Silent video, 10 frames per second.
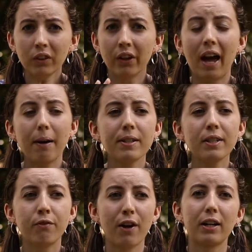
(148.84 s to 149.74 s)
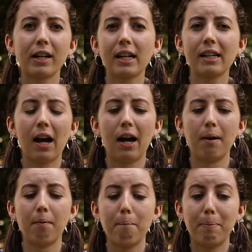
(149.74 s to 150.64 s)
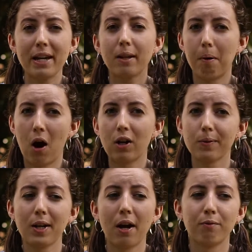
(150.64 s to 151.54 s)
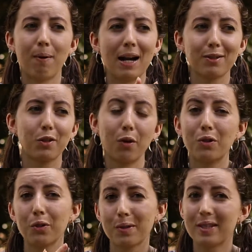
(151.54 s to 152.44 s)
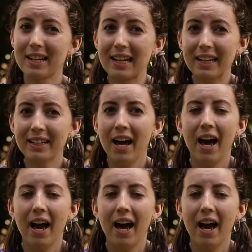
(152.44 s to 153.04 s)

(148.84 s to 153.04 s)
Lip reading: that was a very big part of my social scene.